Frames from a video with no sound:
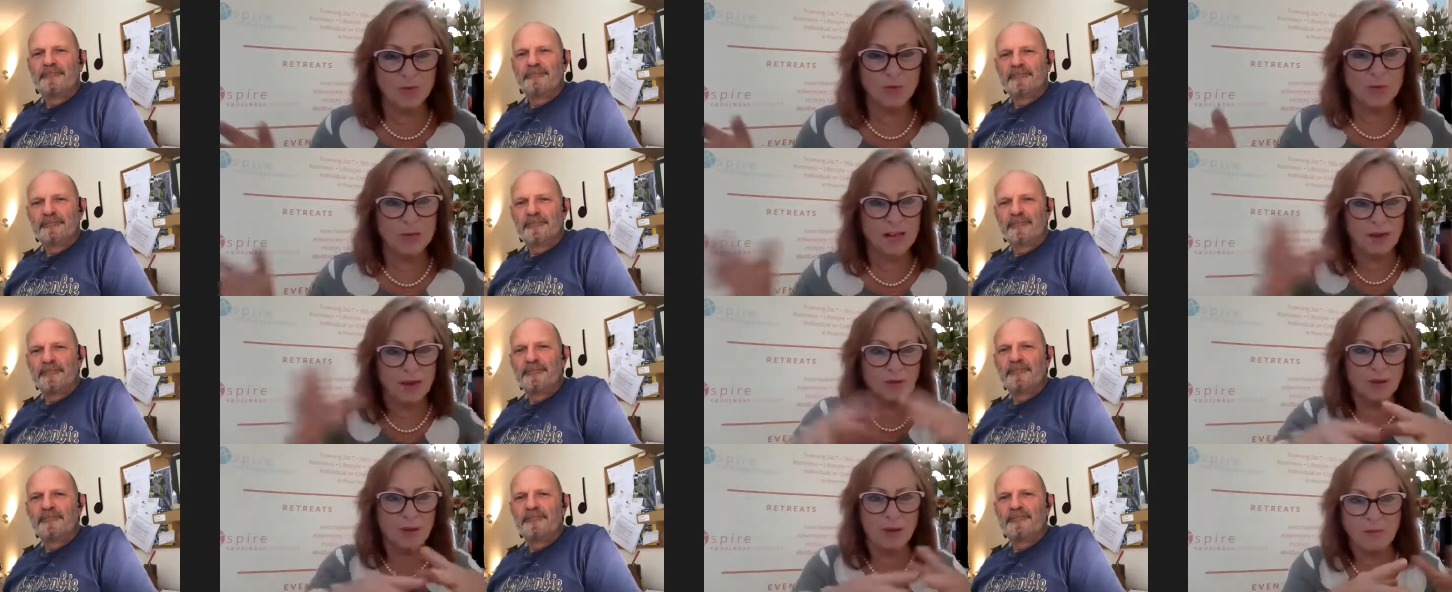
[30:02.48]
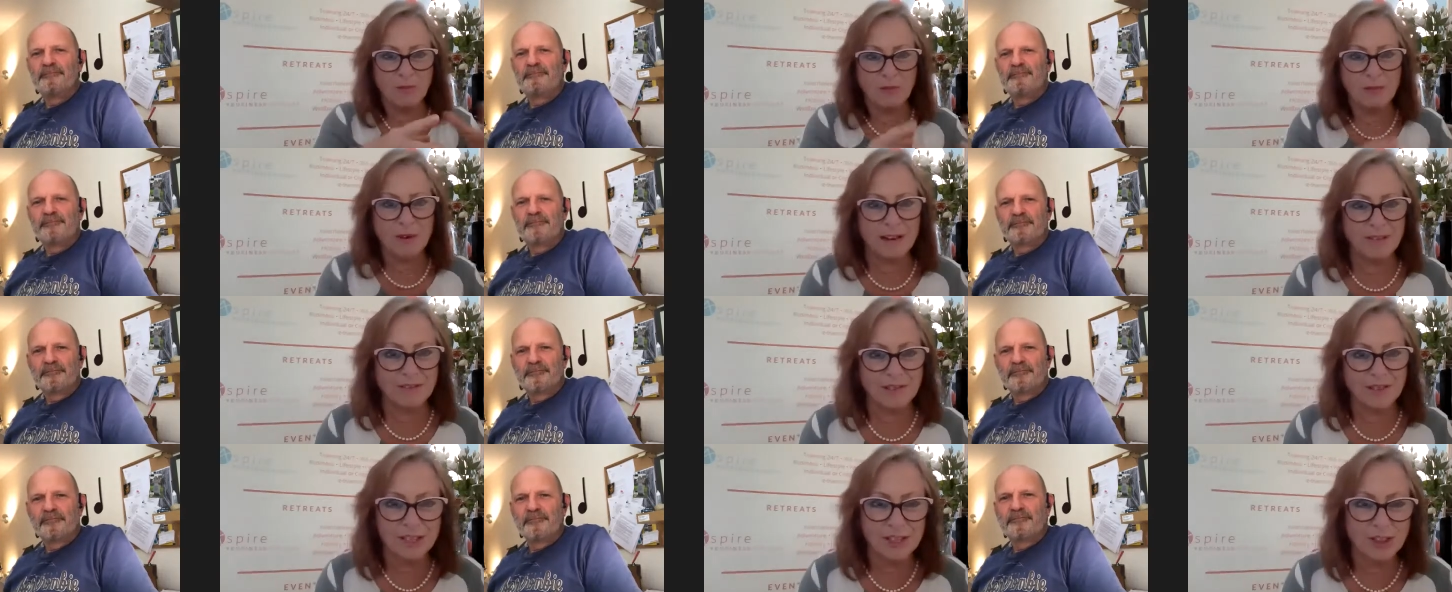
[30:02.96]
Speaker 1: has all now come
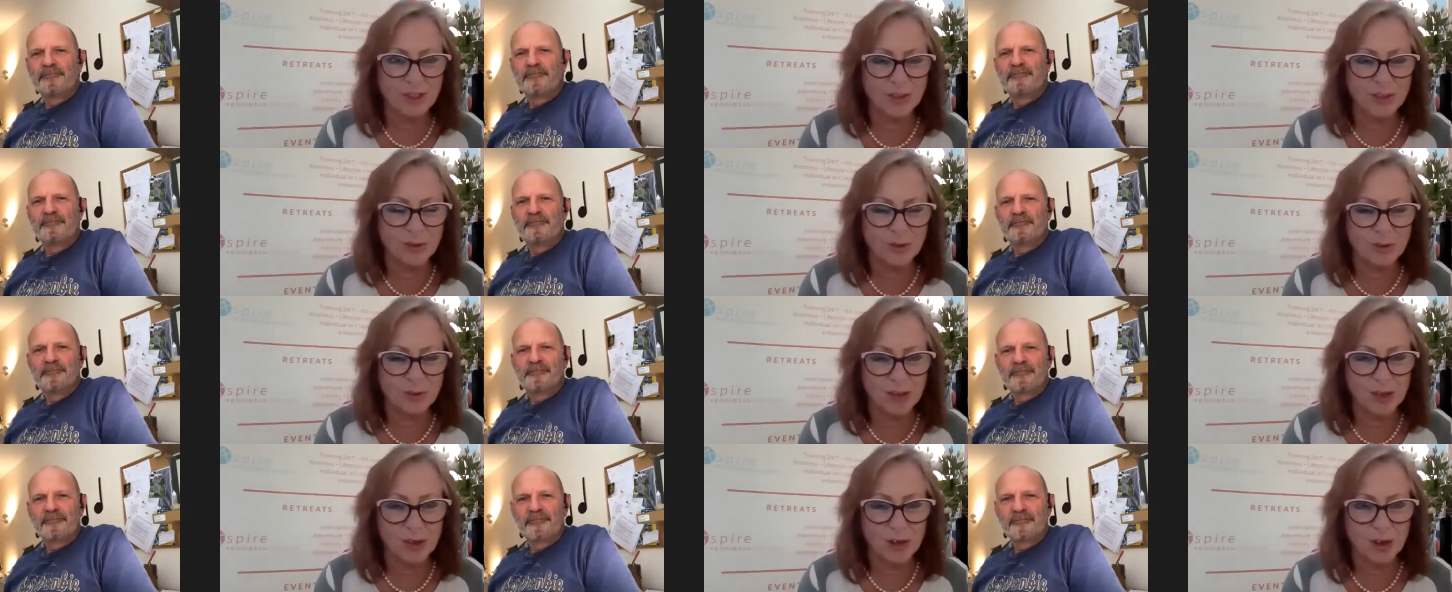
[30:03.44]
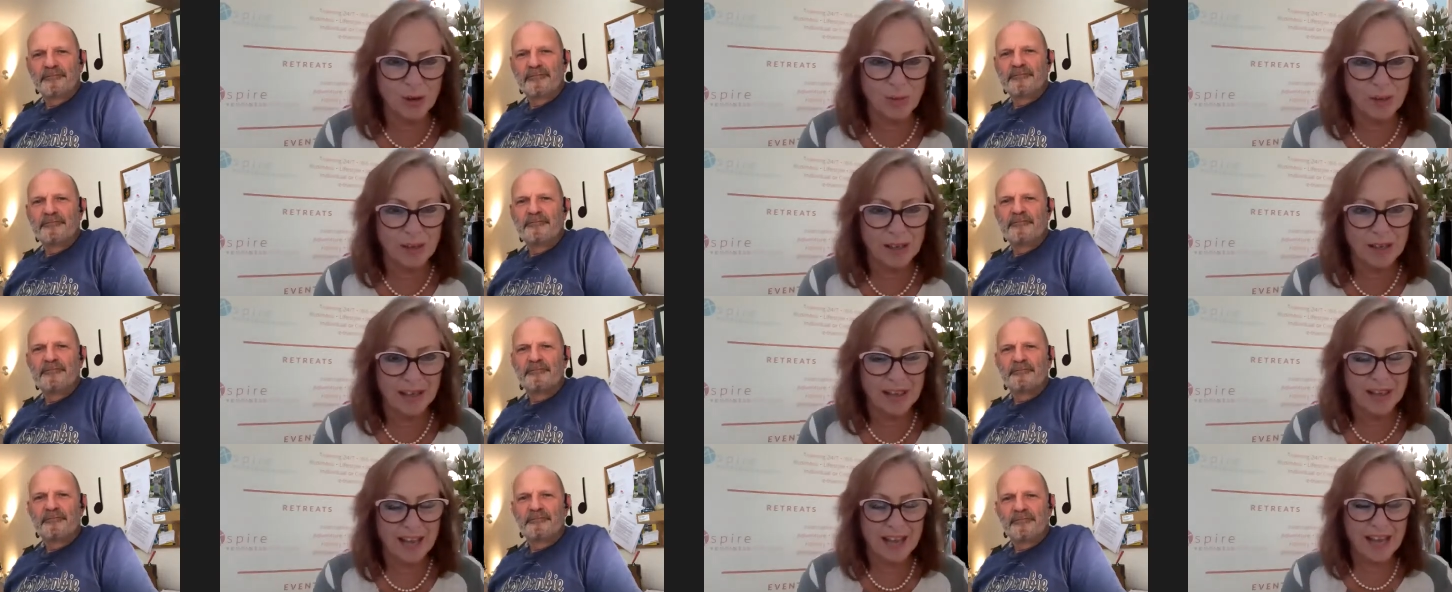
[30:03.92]
around into your job
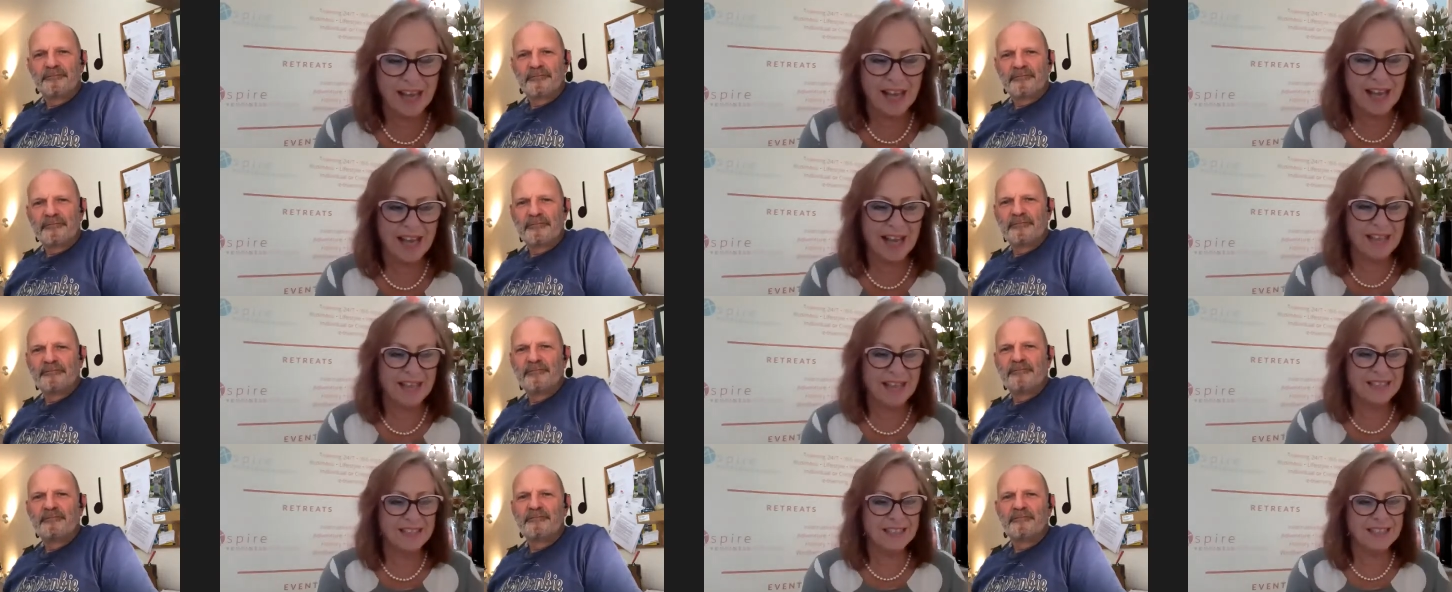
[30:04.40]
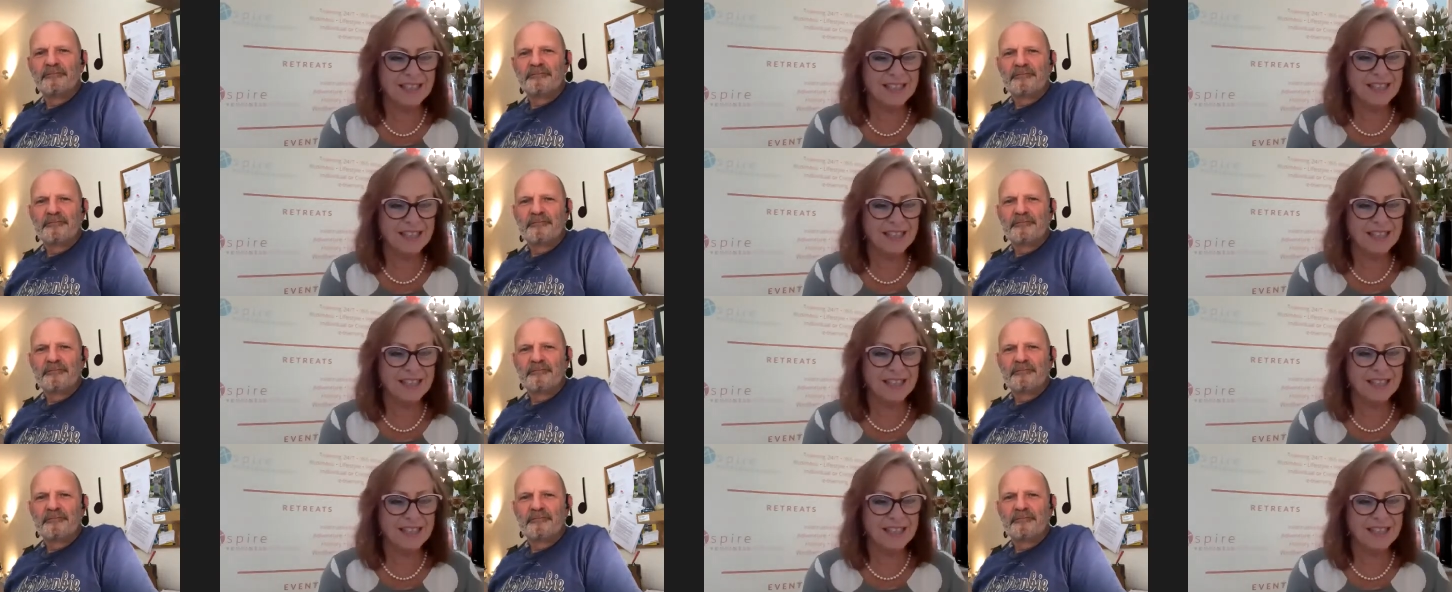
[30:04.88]
and